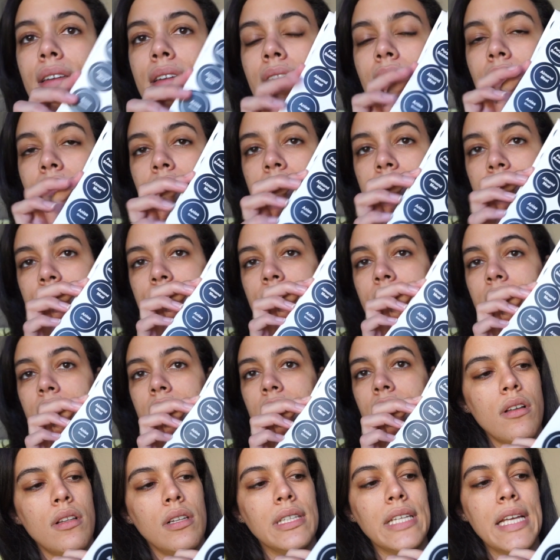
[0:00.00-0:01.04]
of
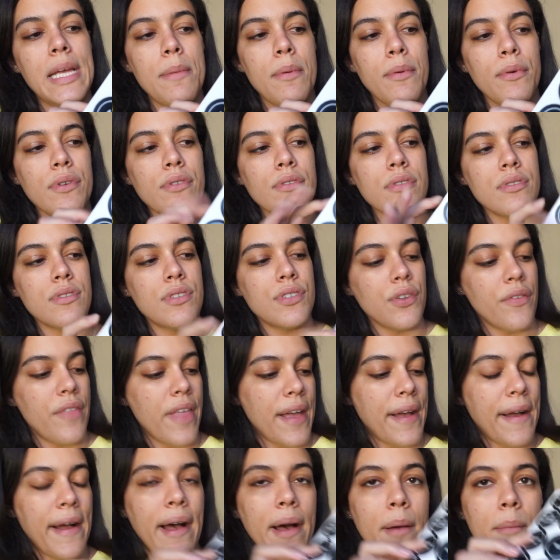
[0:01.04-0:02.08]
different labels. So
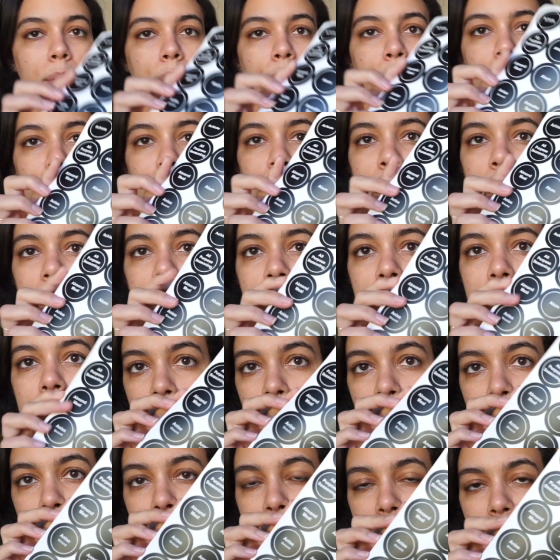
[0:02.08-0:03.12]
they come
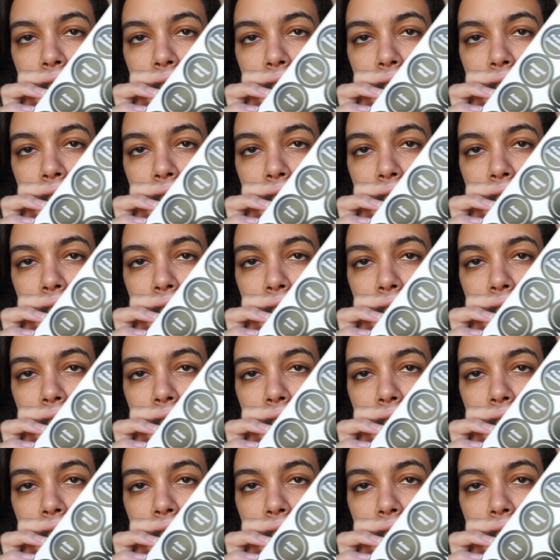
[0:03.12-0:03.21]
pre-made